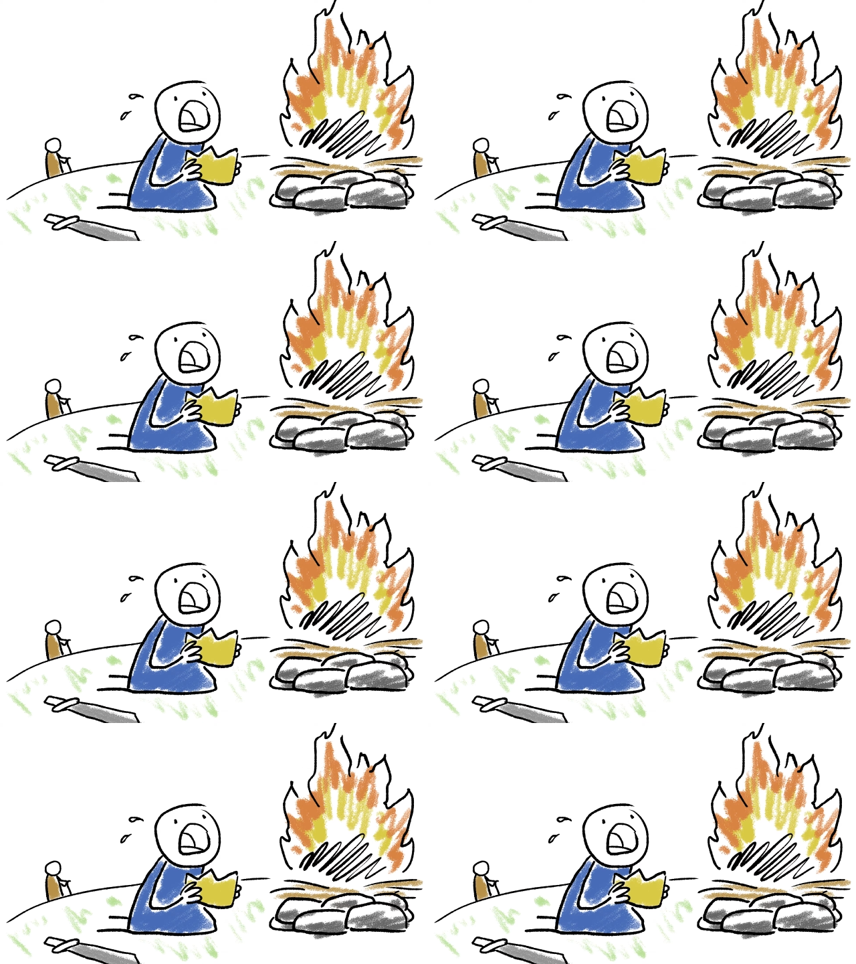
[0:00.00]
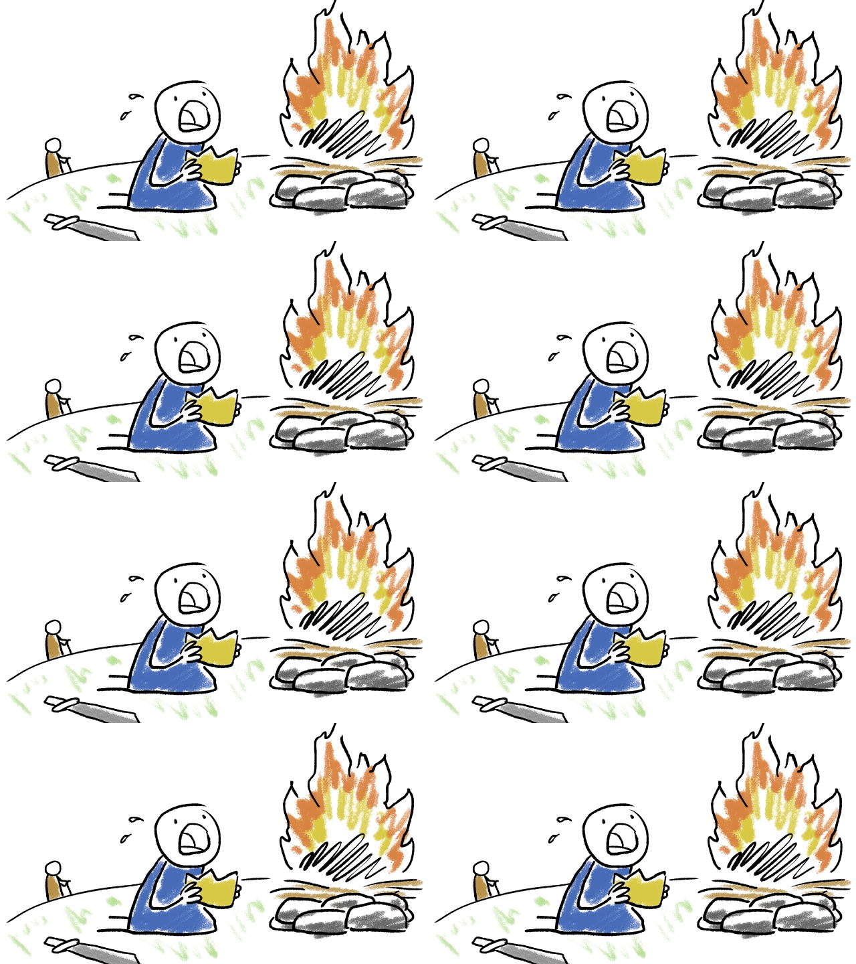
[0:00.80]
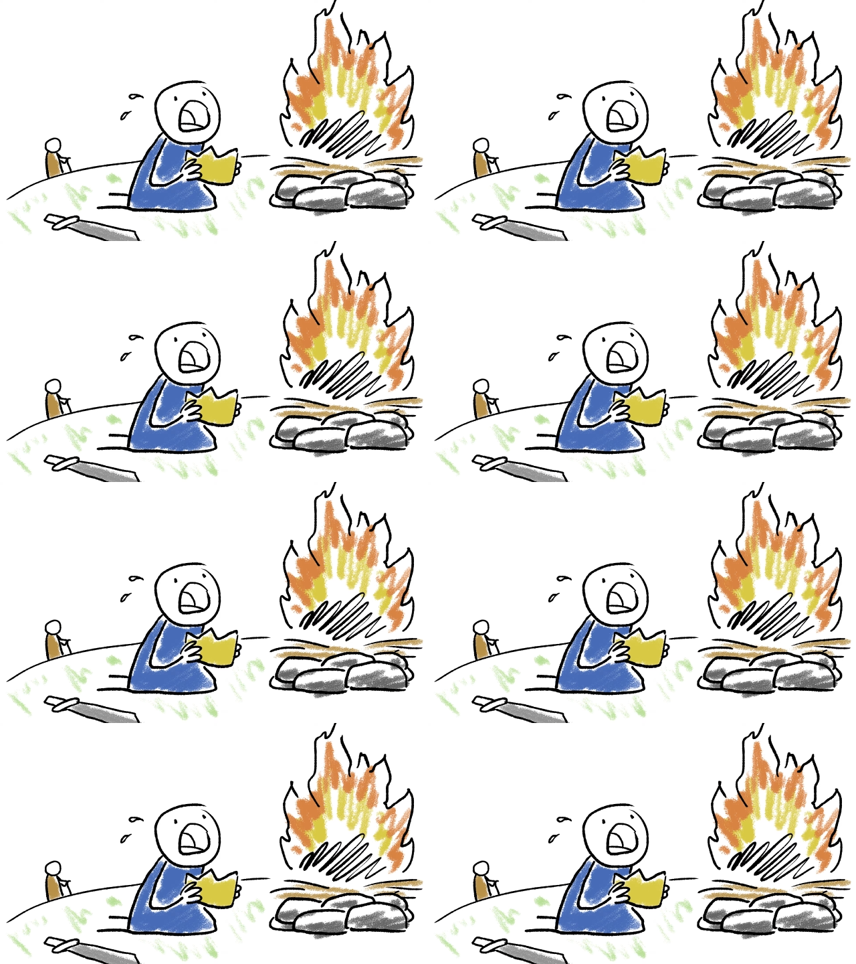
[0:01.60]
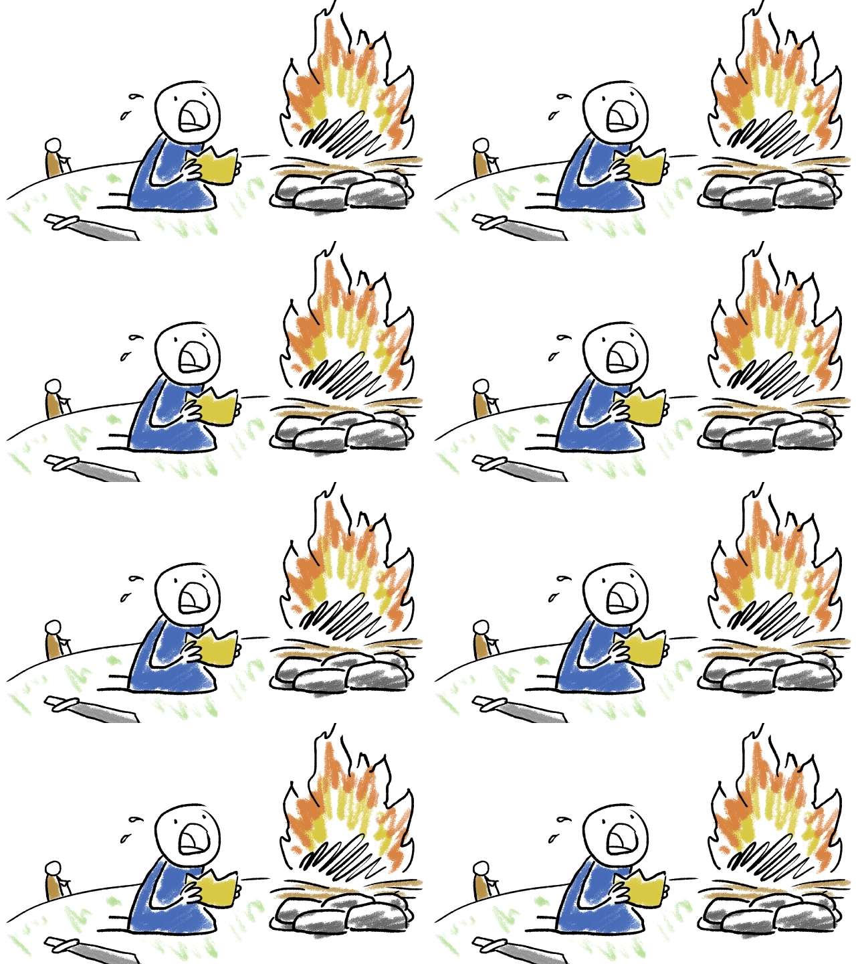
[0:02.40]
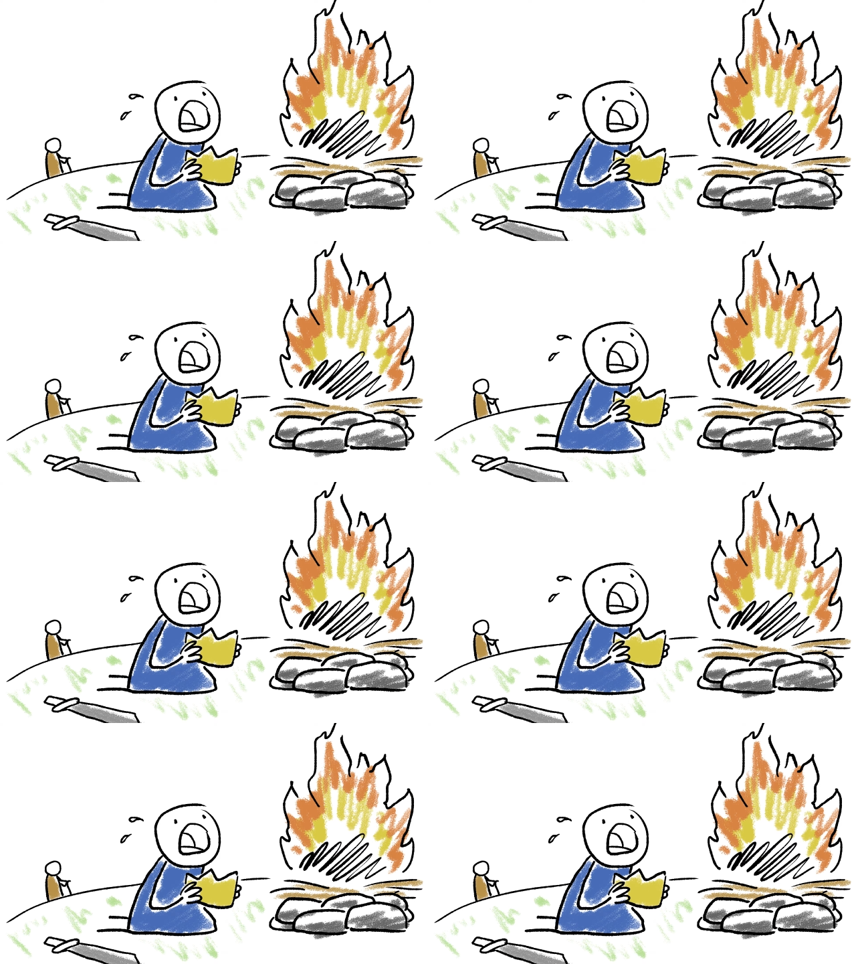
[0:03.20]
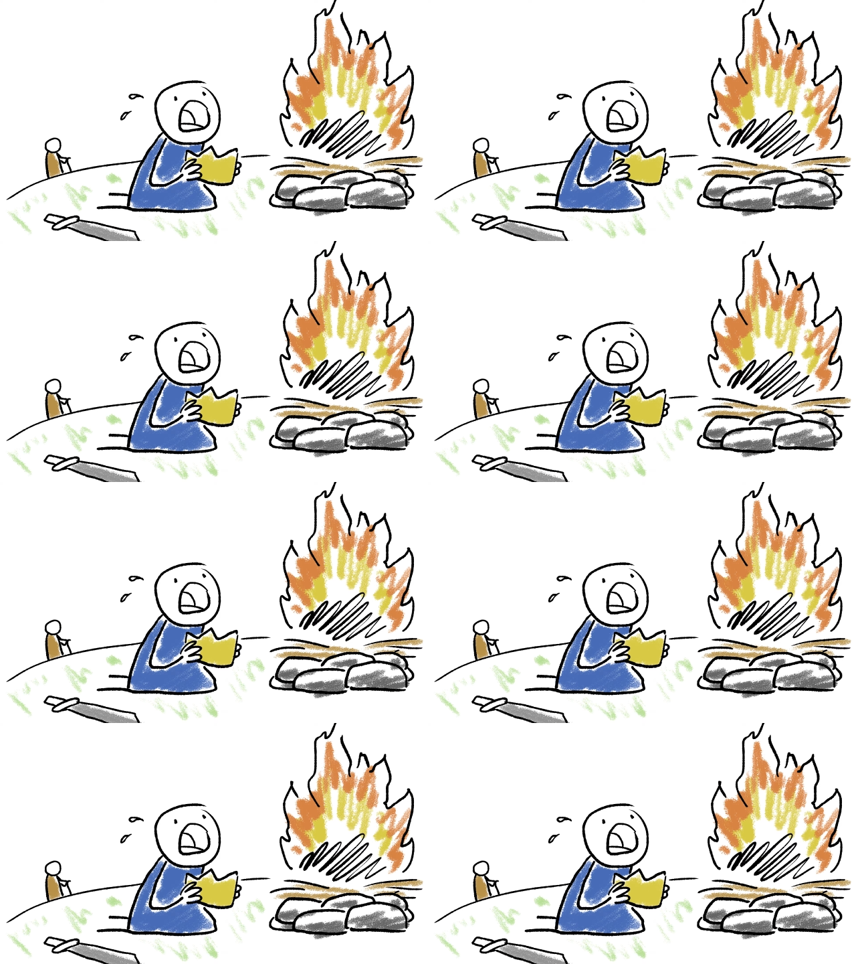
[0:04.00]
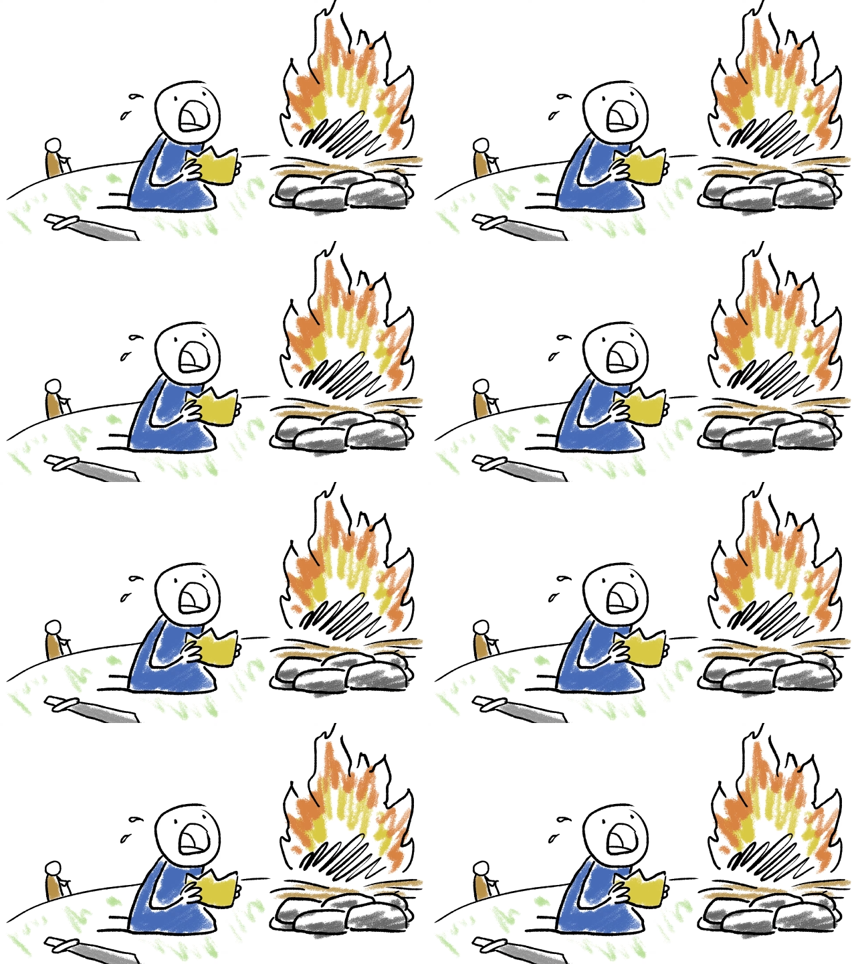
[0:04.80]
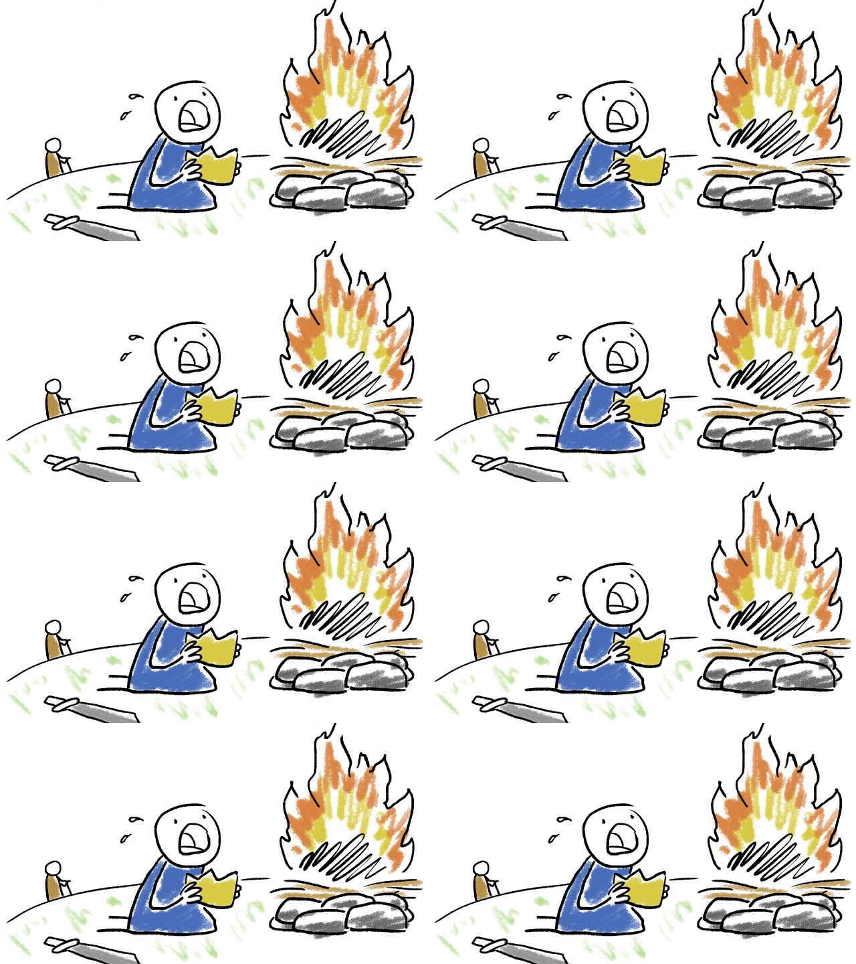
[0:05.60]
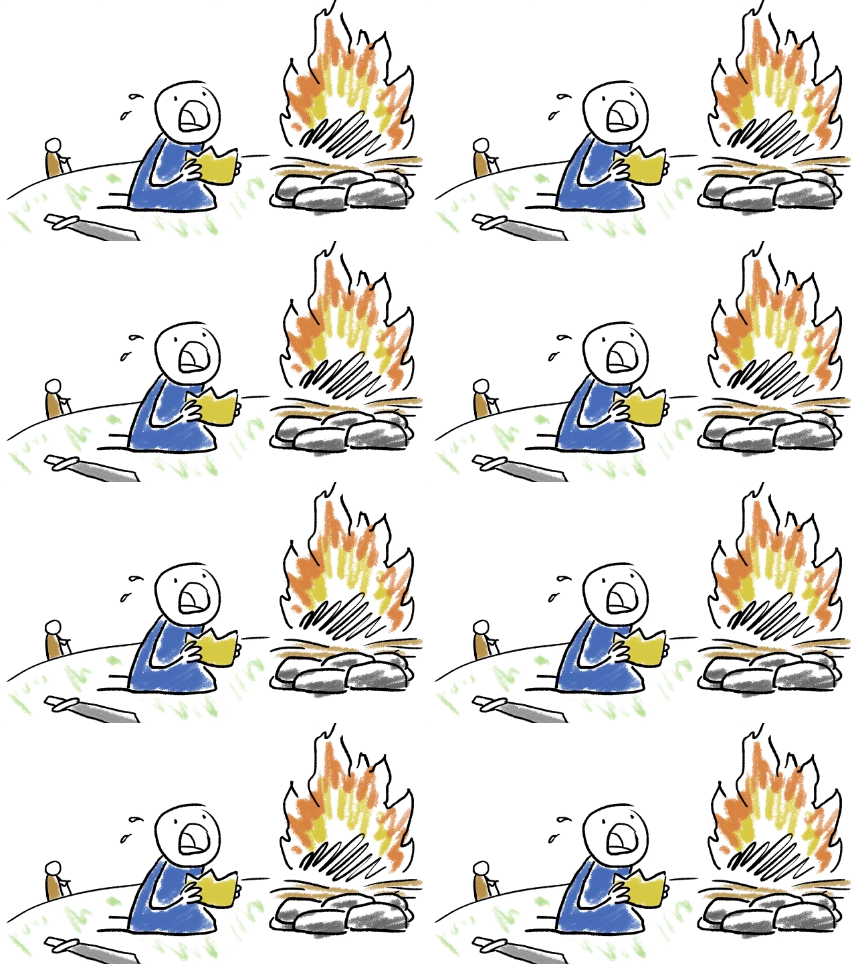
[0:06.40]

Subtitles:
No face is visible, so there are no lips to read.